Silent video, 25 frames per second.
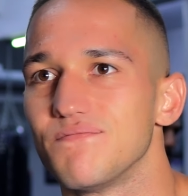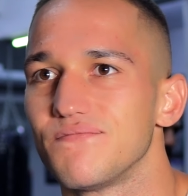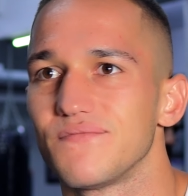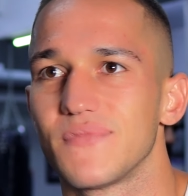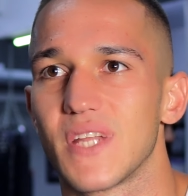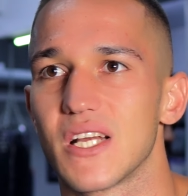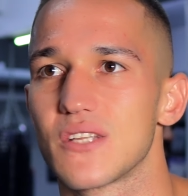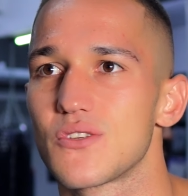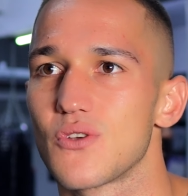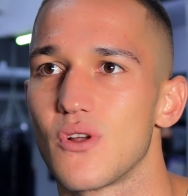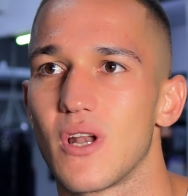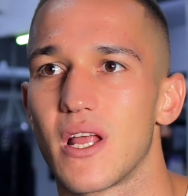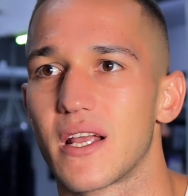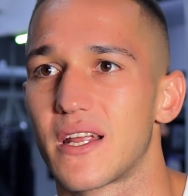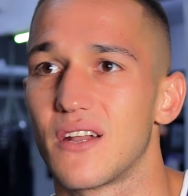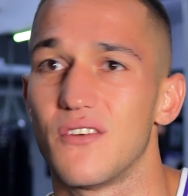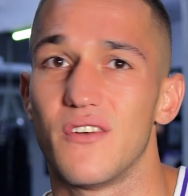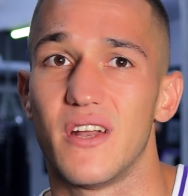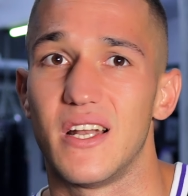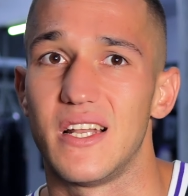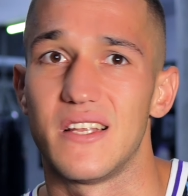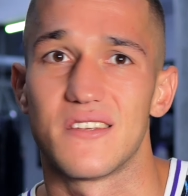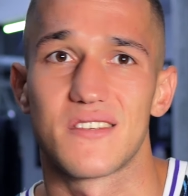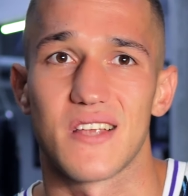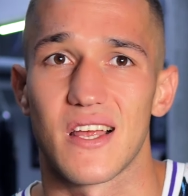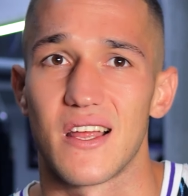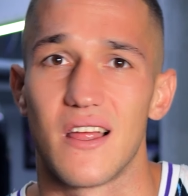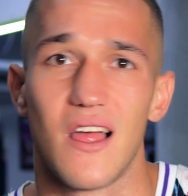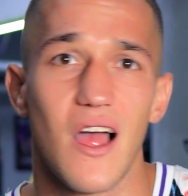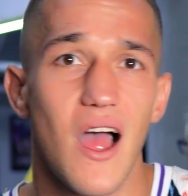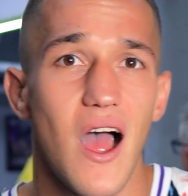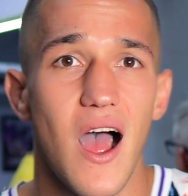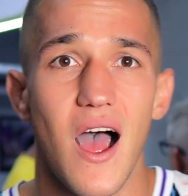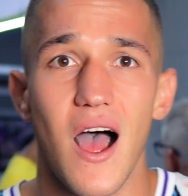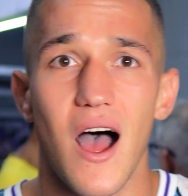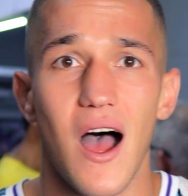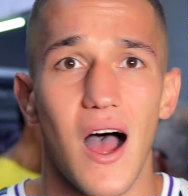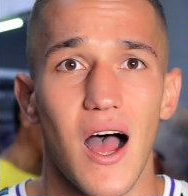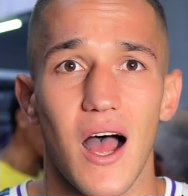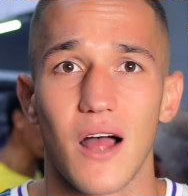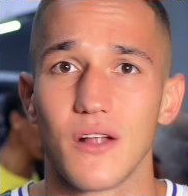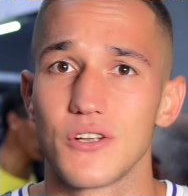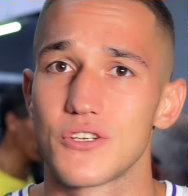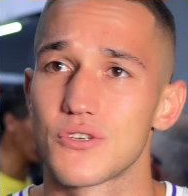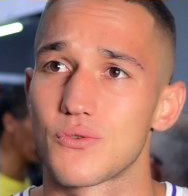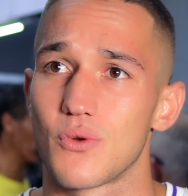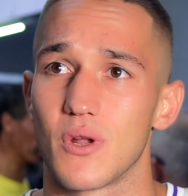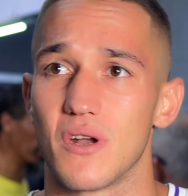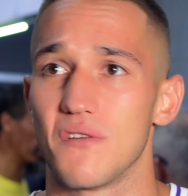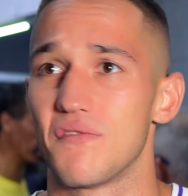That's all I can really say. I
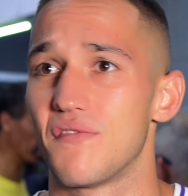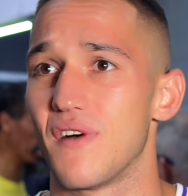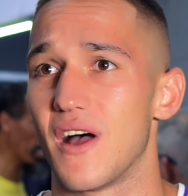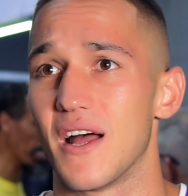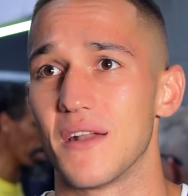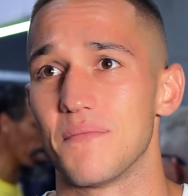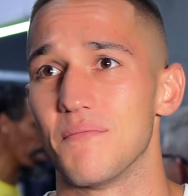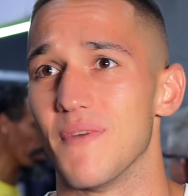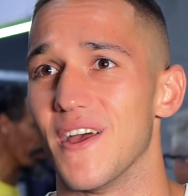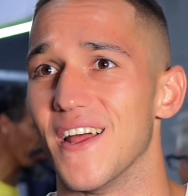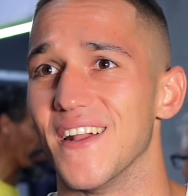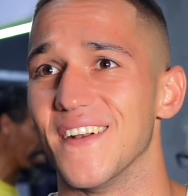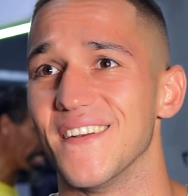just want to fight, man.